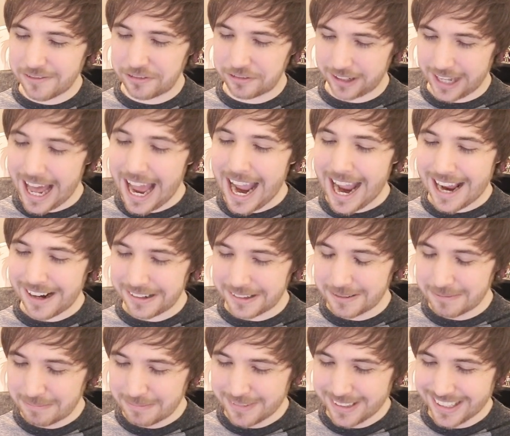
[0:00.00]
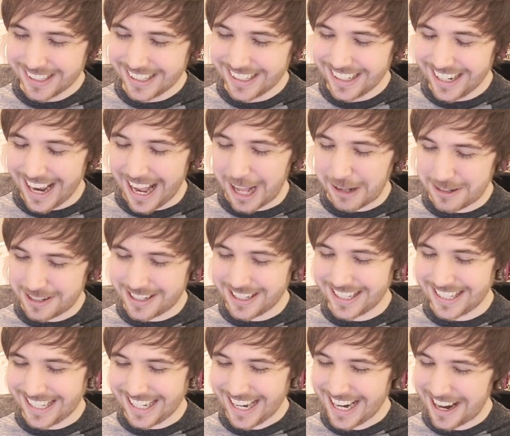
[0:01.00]
flat. And
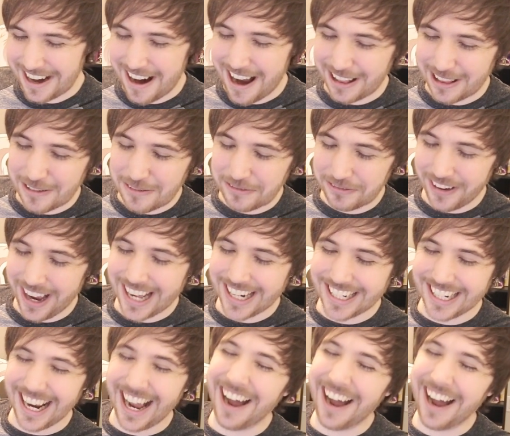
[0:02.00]
she's getting all offended.